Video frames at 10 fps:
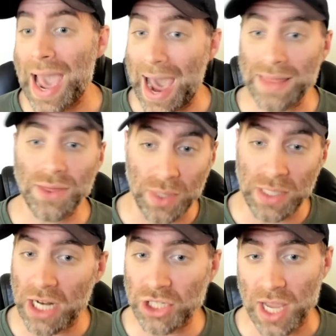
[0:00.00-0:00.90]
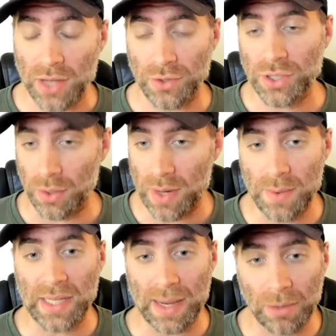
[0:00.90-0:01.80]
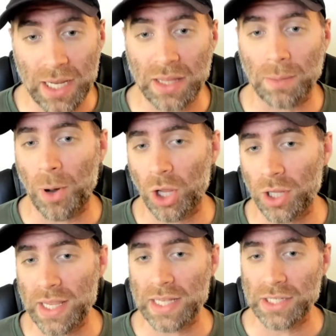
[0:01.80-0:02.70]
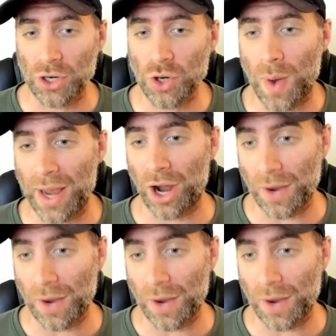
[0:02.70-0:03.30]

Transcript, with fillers: Had three touchdowns, so he was able to get the ball in the end zone quite